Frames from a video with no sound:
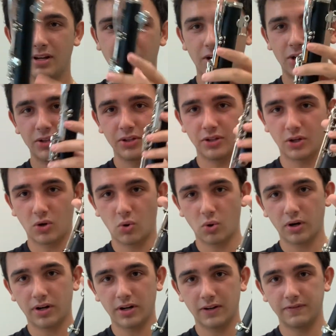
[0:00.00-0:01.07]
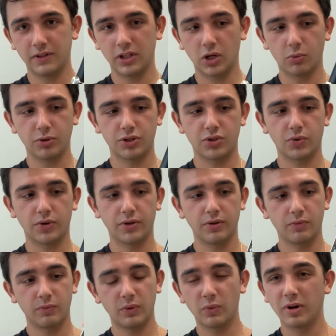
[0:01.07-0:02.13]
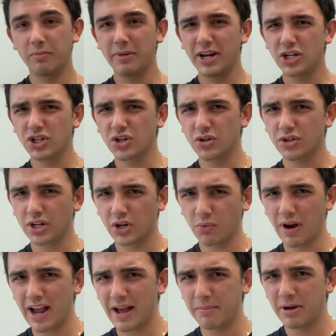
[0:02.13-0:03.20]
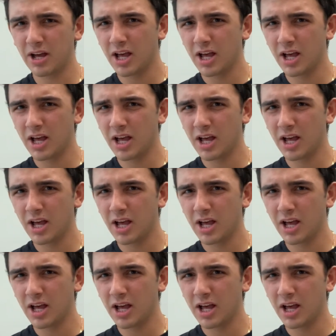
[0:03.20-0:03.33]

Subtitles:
on the cork of the lower joint. We want to make sure to grab